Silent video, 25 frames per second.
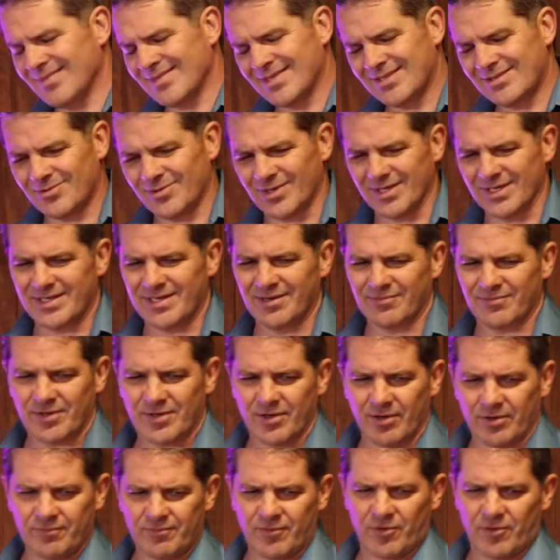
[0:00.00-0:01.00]
It's really
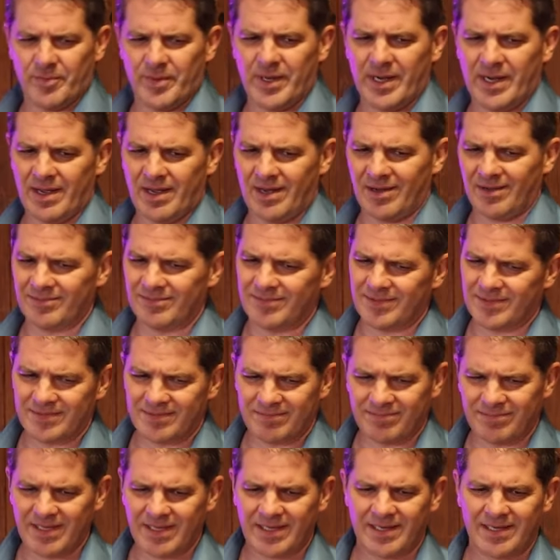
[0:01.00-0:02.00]
difficult for me now.
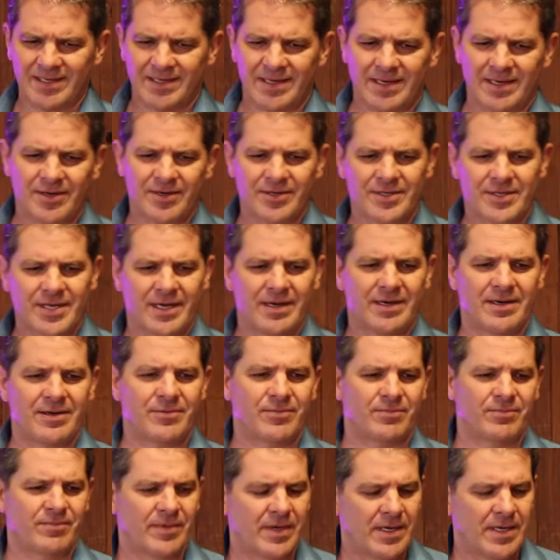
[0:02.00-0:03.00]
I get irritated.
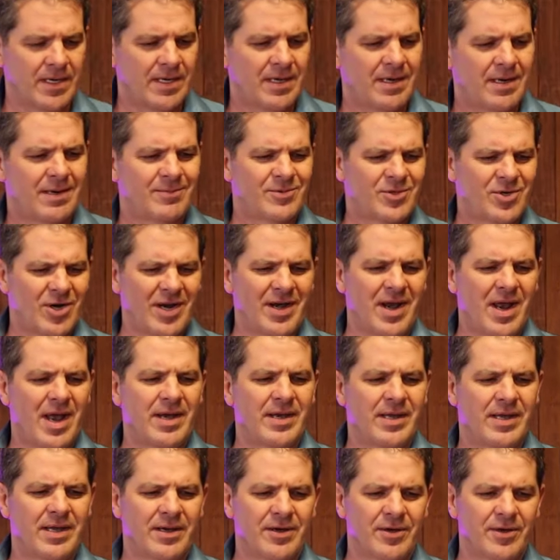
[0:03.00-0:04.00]
I'm trying not
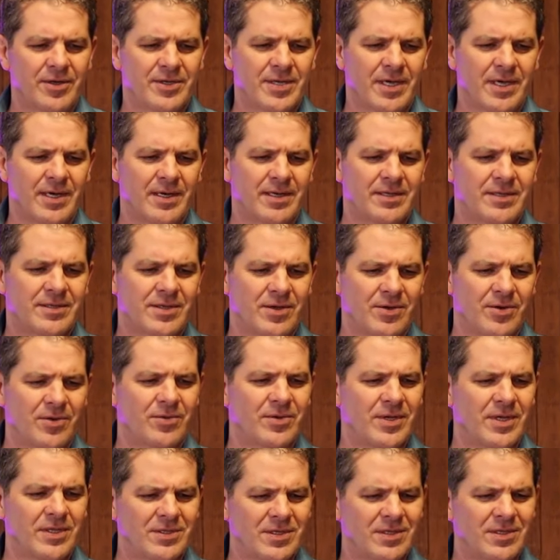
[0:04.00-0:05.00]
to get irritated. So,
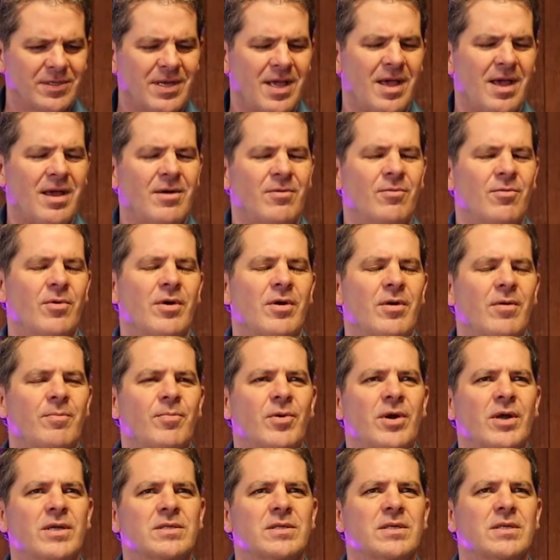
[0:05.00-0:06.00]
this is kind of what our
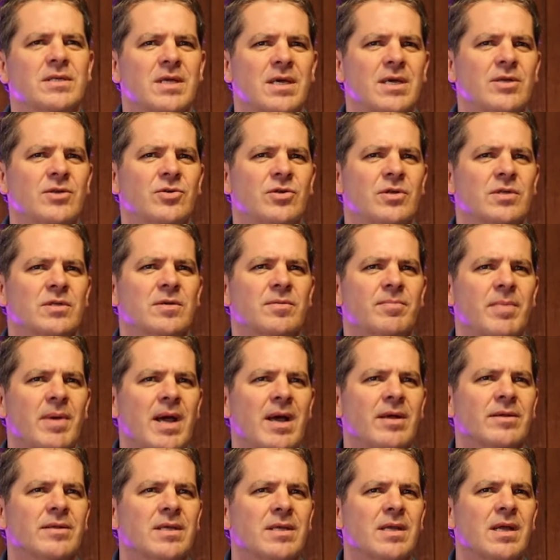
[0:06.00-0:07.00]
presentation is
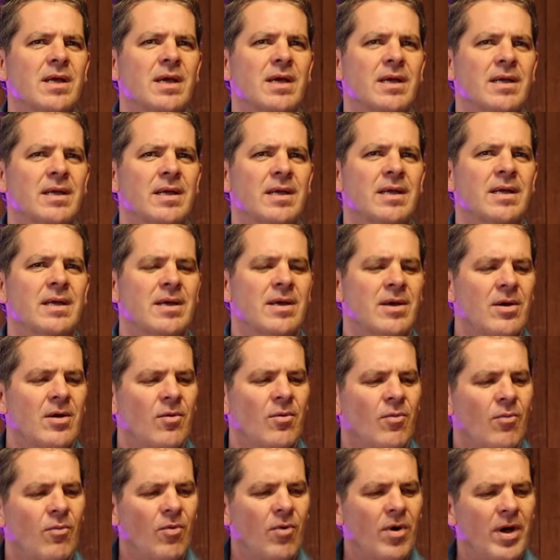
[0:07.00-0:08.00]
about today.
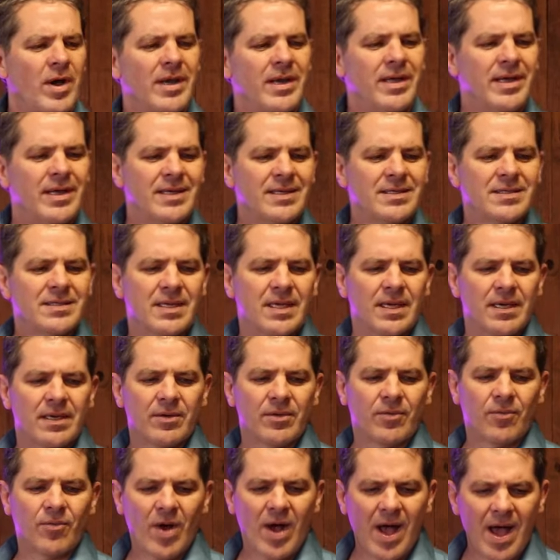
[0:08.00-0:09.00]
What is it?
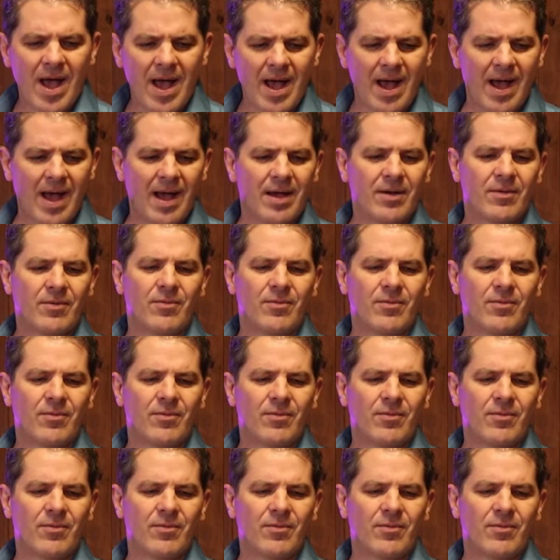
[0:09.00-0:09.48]
Why?